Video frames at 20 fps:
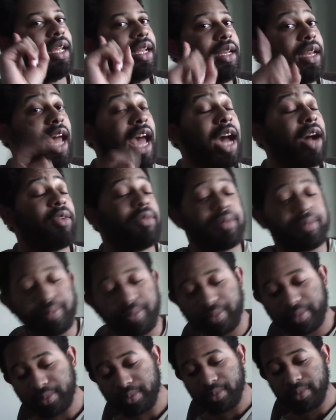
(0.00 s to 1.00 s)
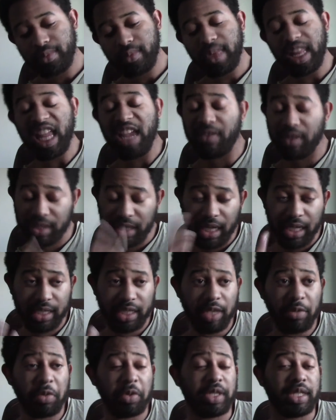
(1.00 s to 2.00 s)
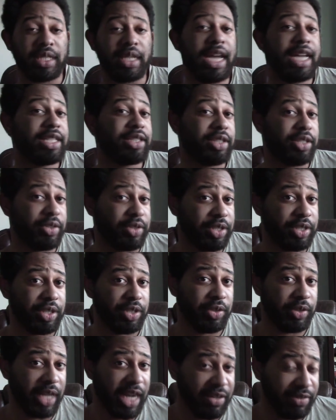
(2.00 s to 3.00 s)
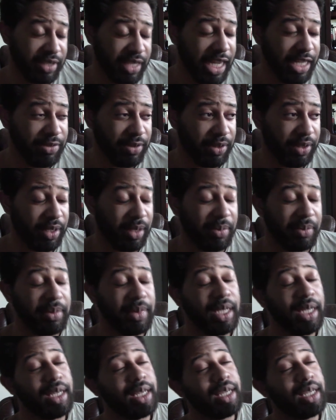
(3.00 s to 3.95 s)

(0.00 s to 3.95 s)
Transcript: Now, if you're saying someone was nice to you just so you can have sex with them,